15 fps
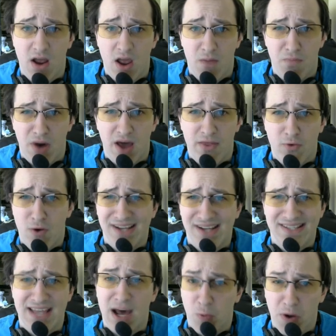But otherwise,
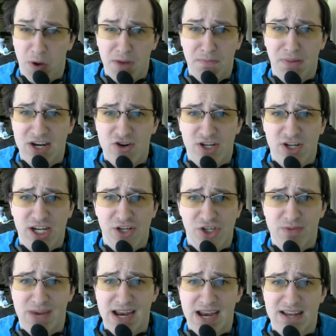that one player can
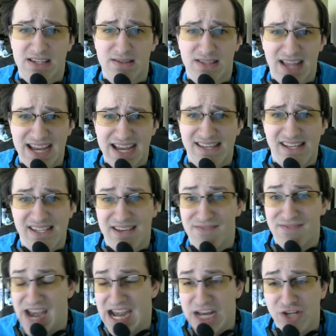just be at a slight
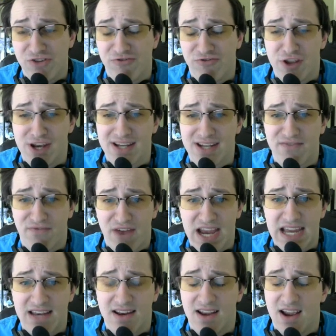disadvantage for the next
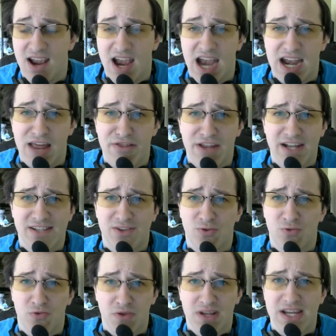fight, and I think it's a
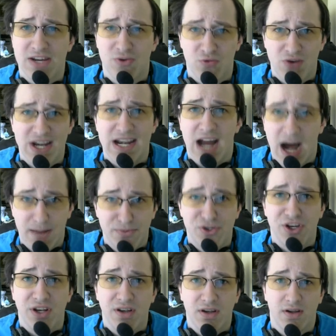really great
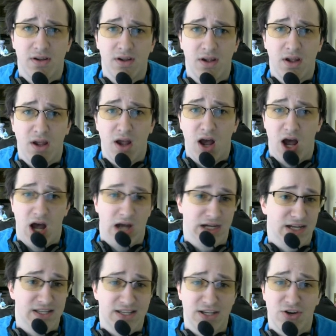option.
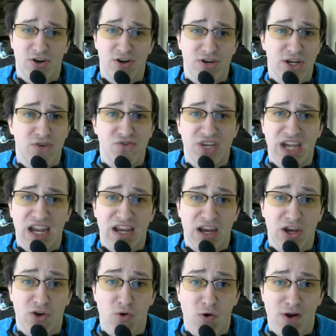Consider using it
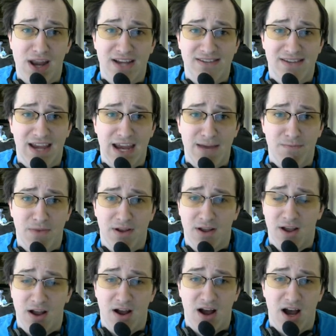in your next game.
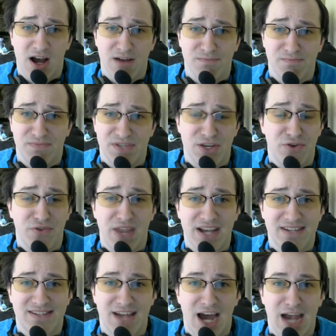Till
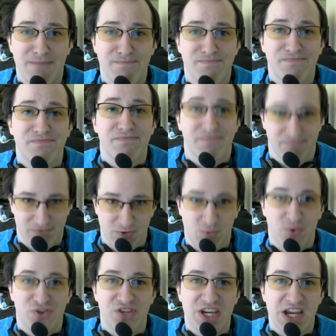next time,
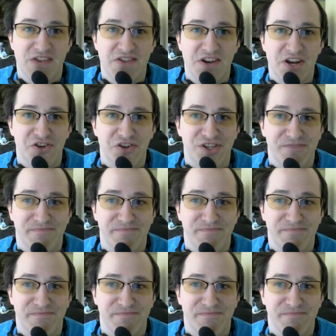we'll see you in the dungeon.